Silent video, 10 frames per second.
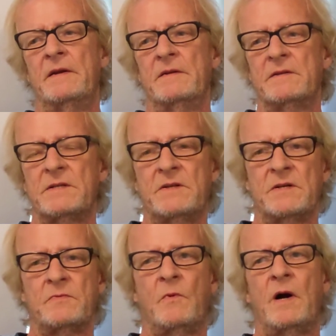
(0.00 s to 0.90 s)
It's
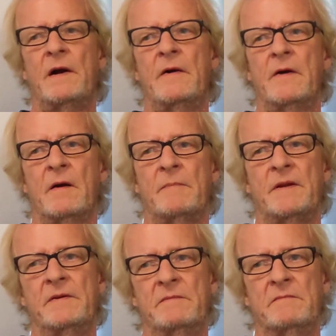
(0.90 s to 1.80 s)
just wired up
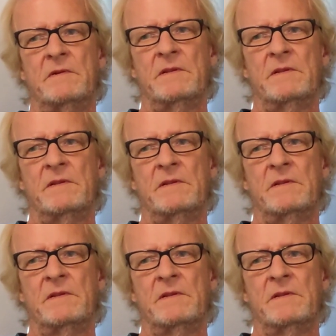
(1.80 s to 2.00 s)
and you